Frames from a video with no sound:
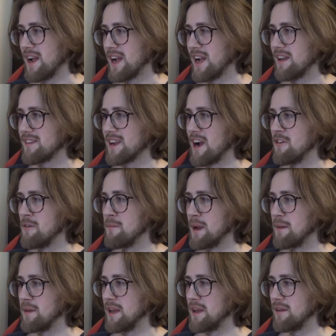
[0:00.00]
I guess Karen
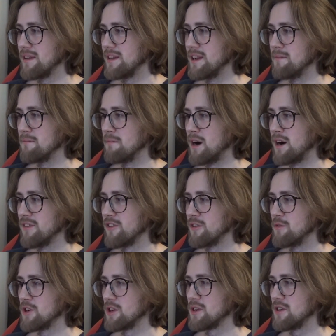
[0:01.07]
maybe didn't mind so
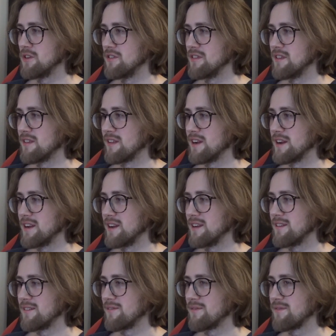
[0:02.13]
much because it's like,
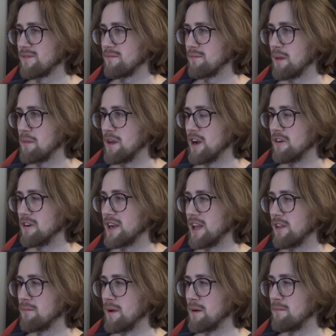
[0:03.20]
maybe her and
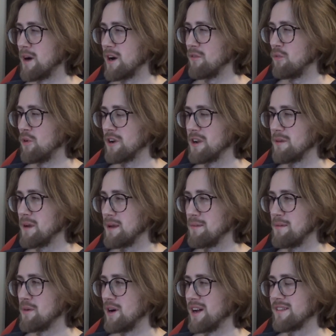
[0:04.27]
Keith might have wanted a
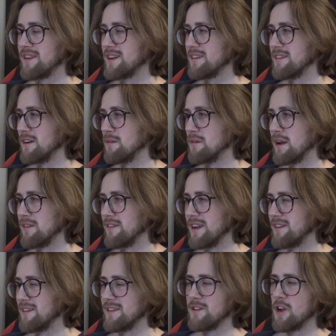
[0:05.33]
baby, but I don't know.
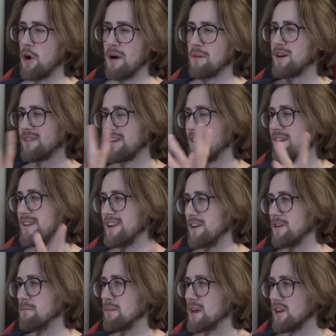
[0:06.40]
No, I'm going to say they
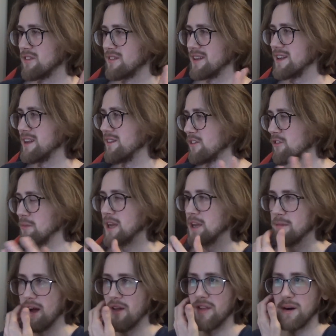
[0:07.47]
didn't because they didn't speak
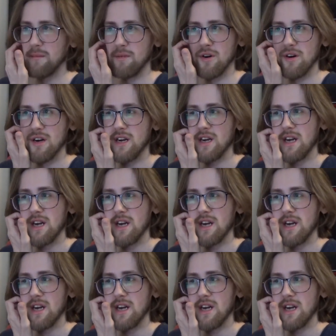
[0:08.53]
about that. But